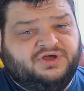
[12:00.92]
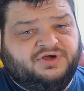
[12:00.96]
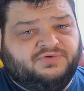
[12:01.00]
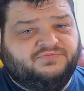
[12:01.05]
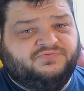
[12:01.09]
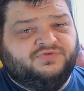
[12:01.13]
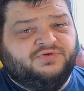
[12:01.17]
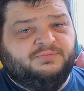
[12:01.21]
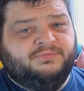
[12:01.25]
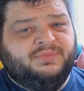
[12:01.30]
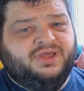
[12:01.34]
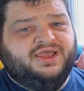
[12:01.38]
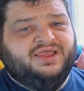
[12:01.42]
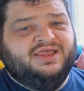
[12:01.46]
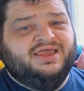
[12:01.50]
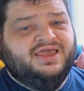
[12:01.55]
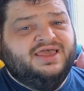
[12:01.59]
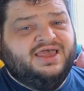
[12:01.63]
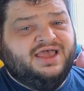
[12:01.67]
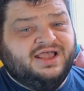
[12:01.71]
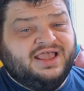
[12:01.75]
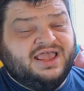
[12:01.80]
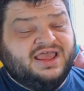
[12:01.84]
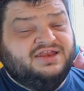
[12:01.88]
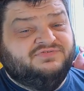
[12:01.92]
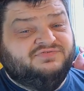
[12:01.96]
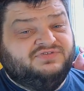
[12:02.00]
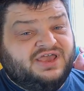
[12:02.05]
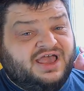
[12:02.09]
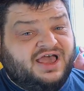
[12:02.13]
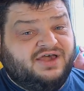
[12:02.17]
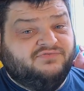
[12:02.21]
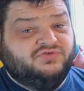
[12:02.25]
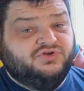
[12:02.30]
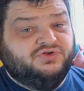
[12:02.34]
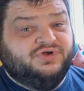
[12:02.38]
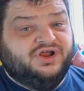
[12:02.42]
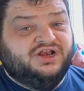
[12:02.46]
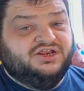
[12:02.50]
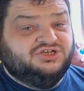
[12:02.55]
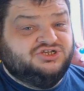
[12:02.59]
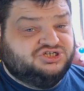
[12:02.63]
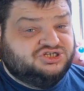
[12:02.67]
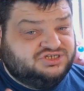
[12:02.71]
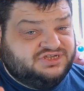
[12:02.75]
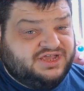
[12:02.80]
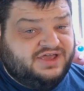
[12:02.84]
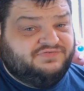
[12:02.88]
on from me. Again, if you haven't already, you
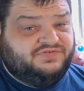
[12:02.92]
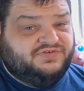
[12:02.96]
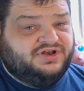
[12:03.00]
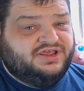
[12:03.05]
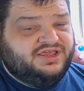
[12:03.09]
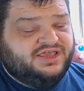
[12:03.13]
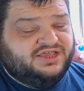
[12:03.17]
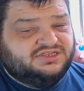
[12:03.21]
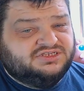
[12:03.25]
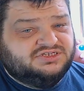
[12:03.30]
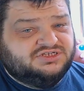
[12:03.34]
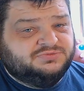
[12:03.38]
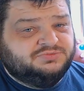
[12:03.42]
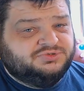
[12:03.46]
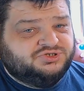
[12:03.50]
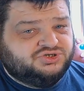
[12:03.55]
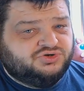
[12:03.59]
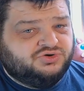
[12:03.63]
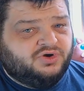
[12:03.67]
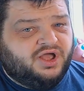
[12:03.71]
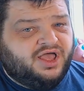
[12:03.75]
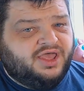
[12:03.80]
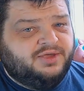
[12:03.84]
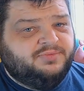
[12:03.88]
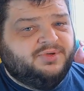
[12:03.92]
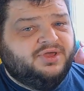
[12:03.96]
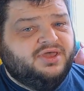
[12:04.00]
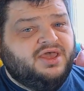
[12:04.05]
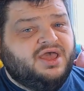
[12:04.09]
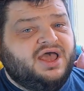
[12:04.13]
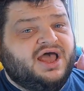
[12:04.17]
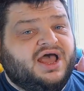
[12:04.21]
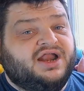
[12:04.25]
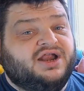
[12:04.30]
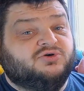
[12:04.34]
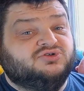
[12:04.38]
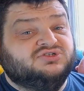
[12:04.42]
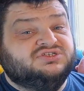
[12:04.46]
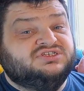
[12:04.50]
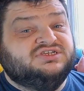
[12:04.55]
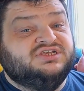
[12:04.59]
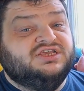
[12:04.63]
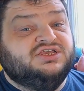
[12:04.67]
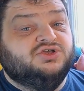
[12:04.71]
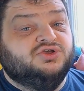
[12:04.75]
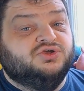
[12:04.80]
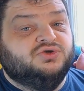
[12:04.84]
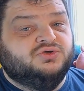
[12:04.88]
should definitely hit subscribe, and I will
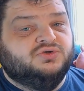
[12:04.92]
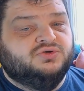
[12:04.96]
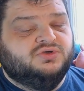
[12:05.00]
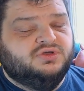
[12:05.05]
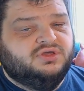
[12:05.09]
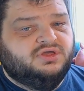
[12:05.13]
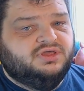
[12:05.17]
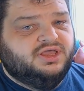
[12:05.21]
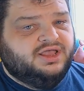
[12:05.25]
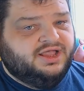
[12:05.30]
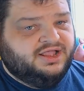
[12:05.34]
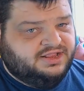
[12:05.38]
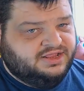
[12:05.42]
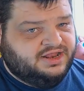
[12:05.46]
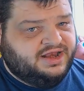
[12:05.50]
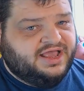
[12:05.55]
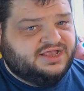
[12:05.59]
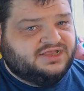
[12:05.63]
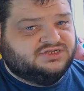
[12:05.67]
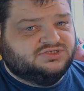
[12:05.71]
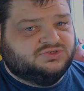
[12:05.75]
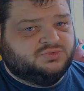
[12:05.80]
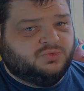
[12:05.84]
see you in the next